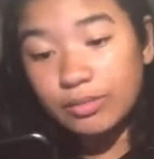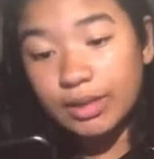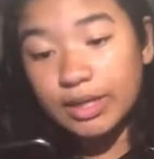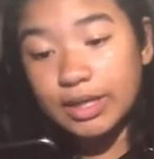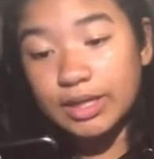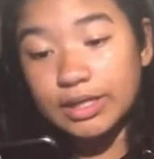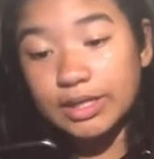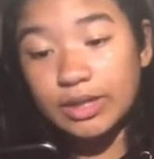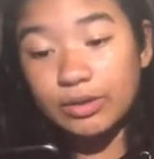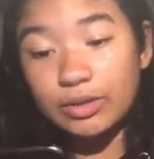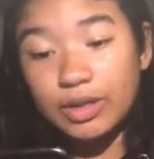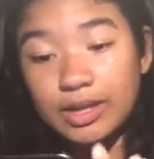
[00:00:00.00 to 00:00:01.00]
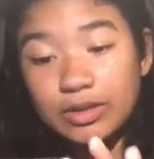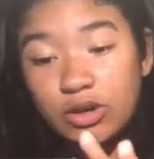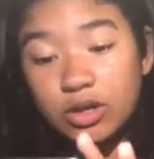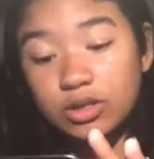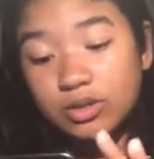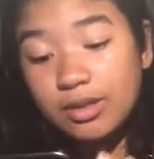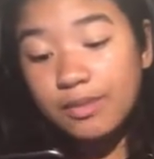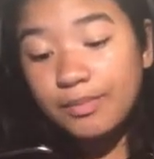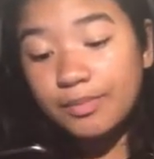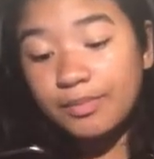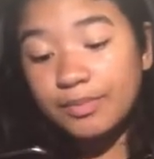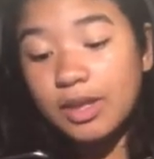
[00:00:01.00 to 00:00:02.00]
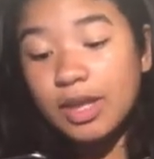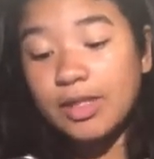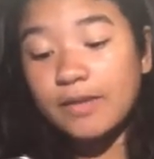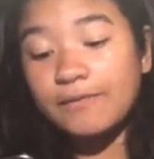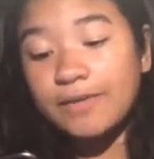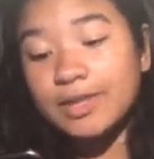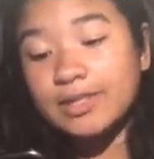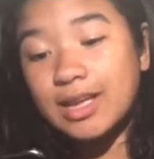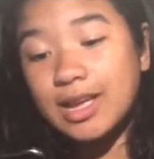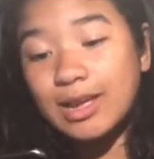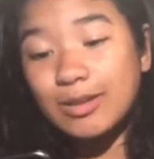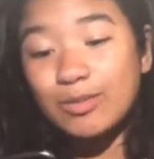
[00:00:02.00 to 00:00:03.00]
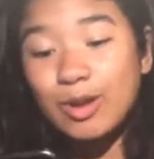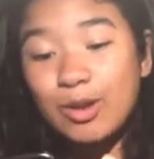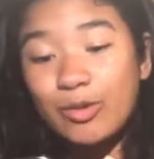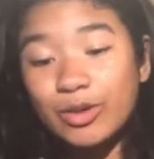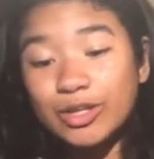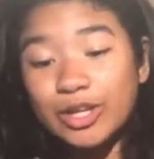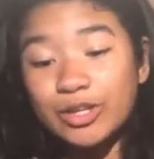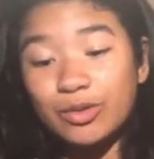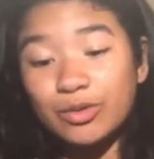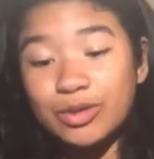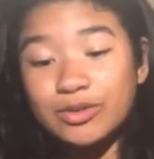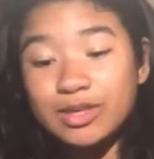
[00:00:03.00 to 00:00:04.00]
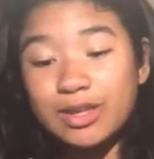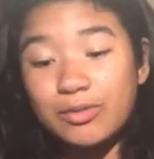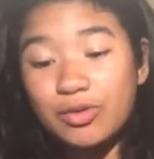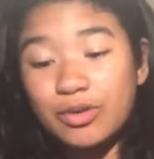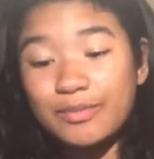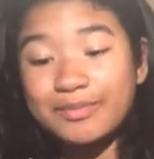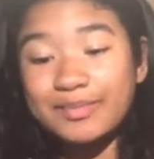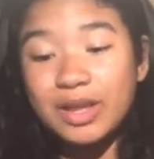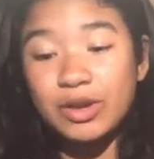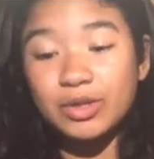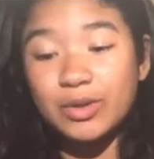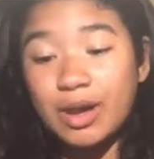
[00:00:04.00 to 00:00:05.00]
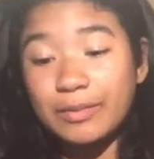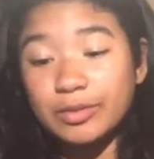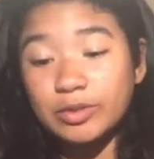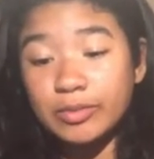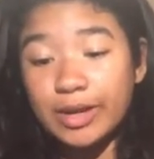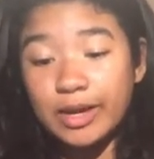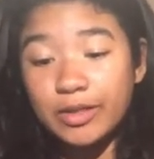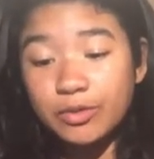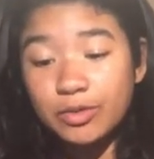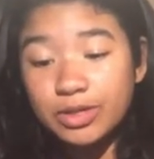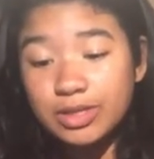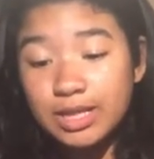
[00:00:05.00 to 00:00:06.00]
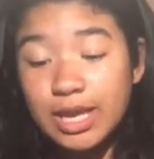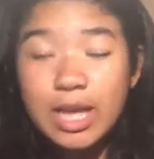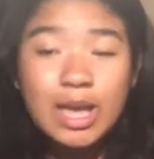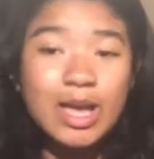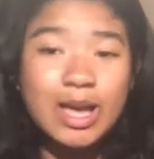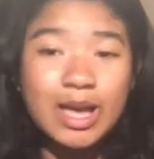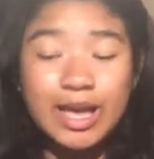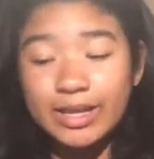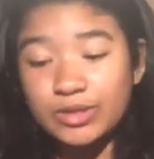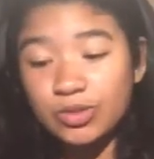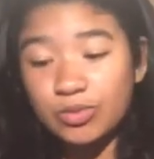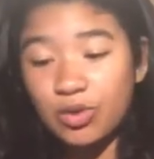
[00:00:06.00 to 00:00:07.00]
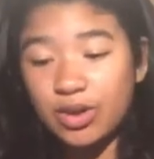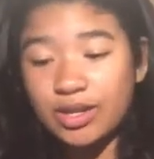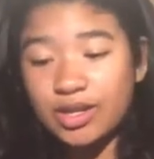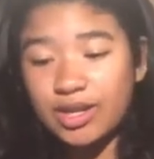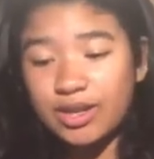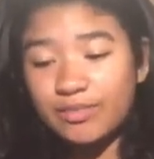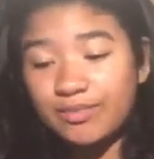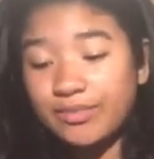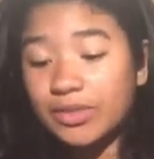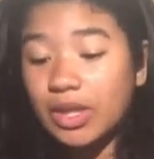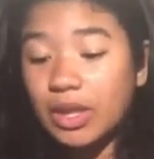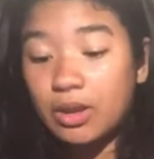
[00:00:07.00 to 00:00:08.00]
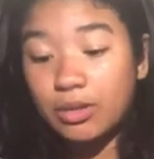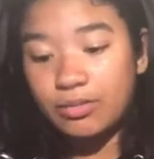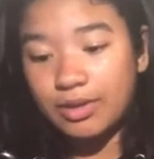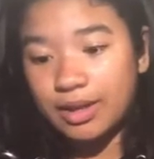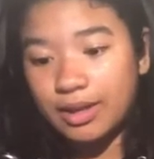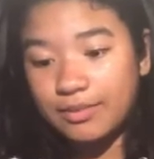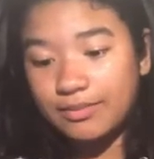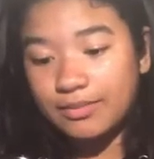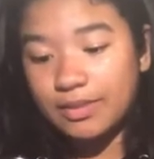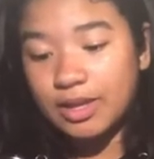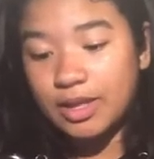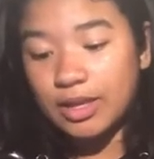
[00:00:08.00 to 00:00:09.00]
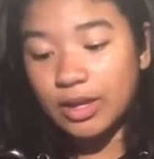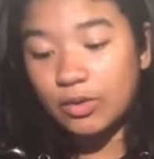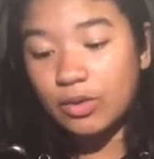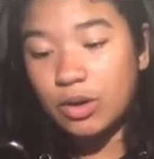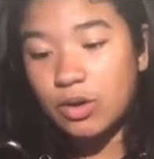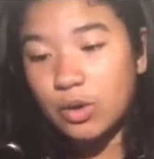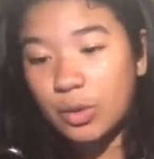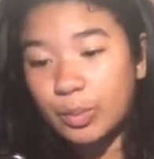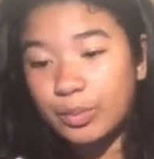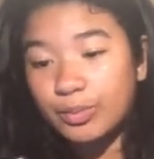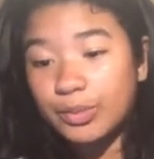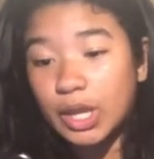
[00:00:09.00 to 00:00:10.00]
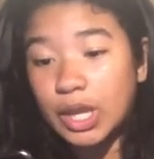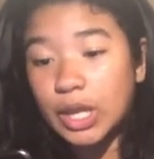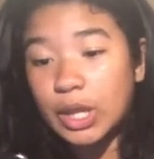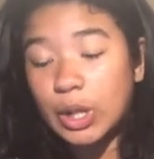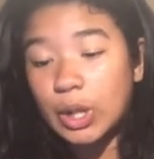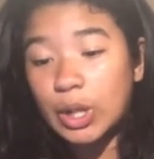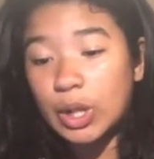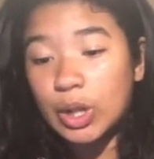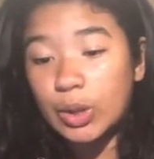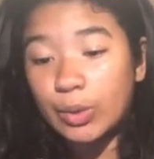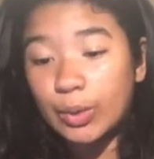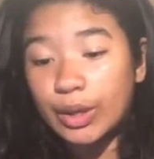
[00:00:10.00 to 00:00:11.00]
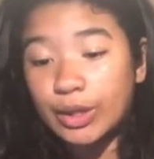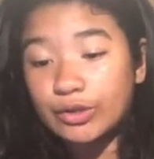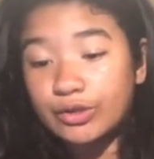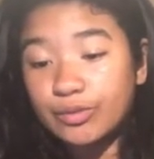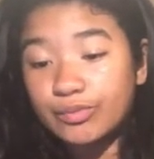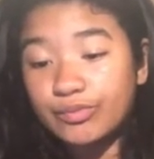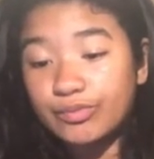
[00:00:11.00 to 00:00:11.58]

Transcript: because I don't really talk to them and FaceTime, which I don't use anymore. I don't know what happened to my other ones. I had two more, I think. But yeah. And then Chrome, which